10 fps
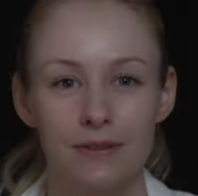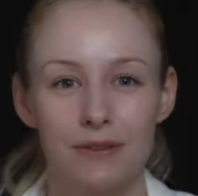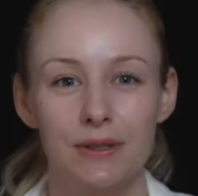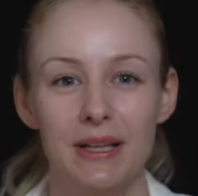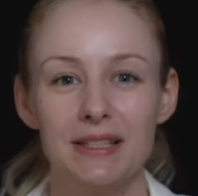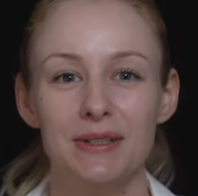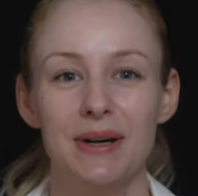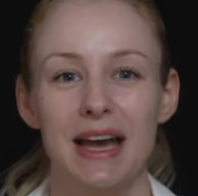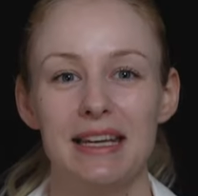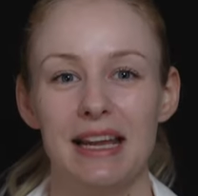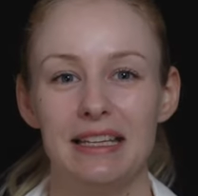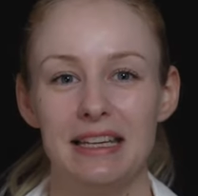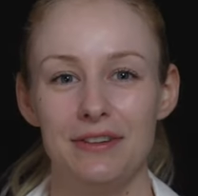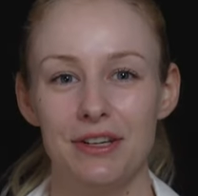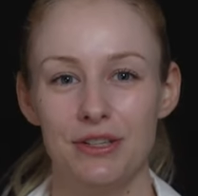So let's go ahead and
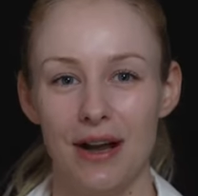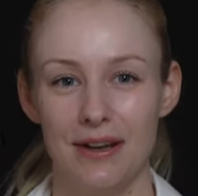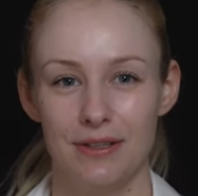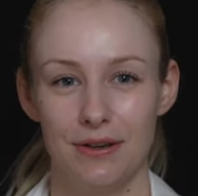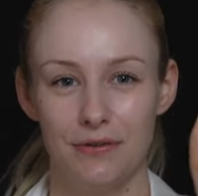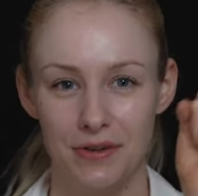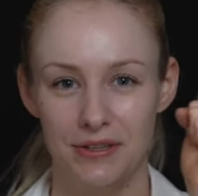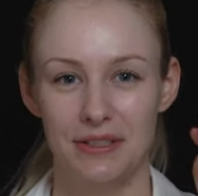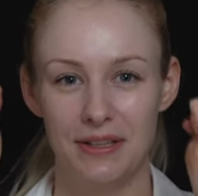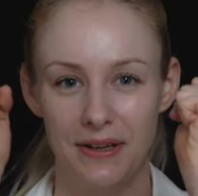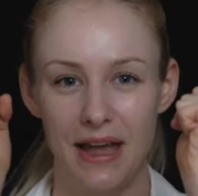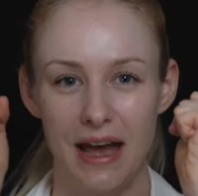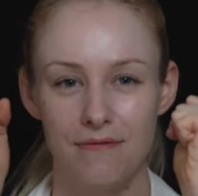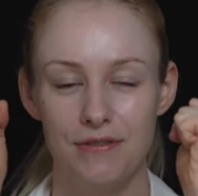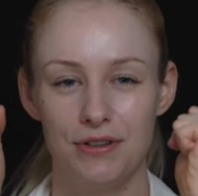give it a try. So first
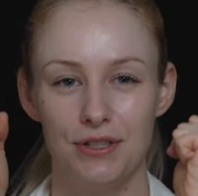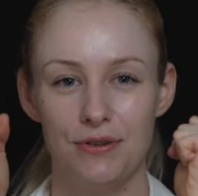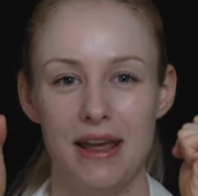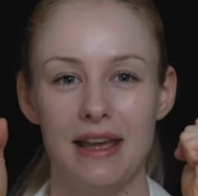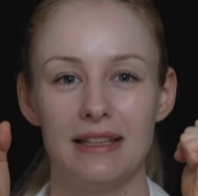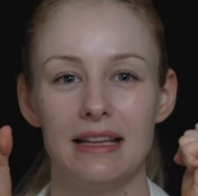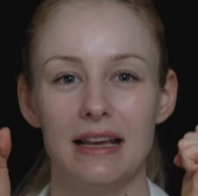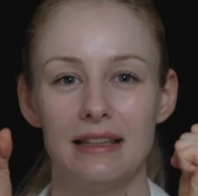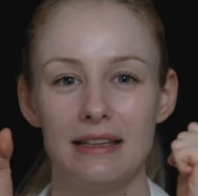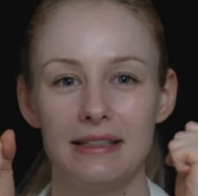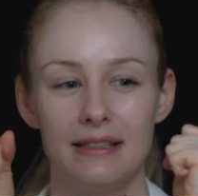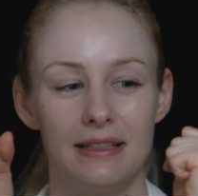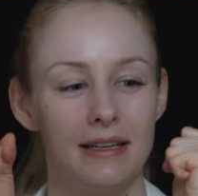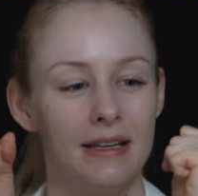have your two hands like this